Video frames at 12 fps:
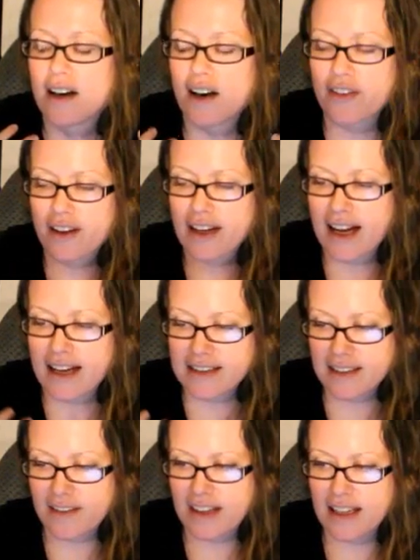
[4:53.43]
are the
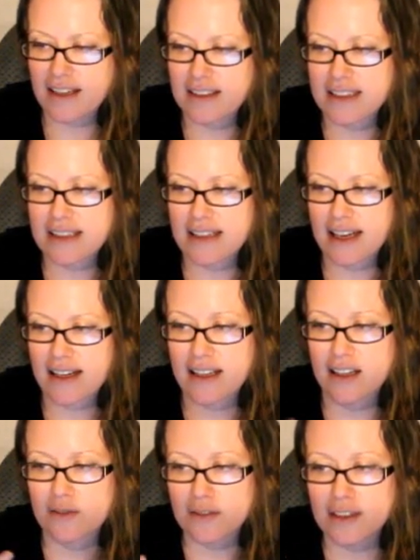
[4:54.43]
kinds of things
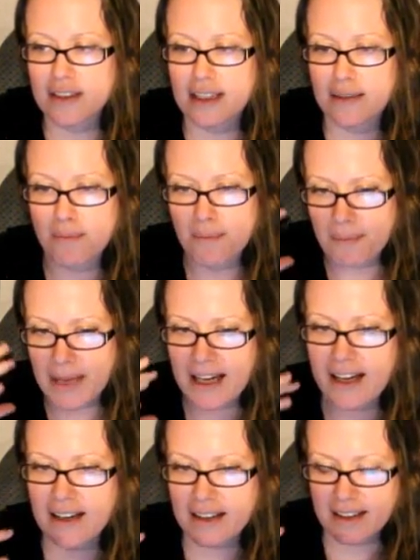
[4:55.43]
that can really
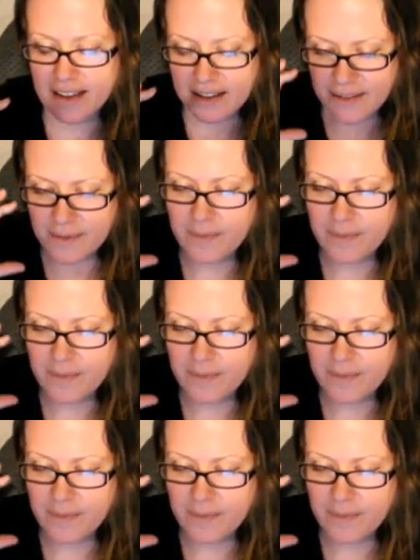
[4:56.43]
make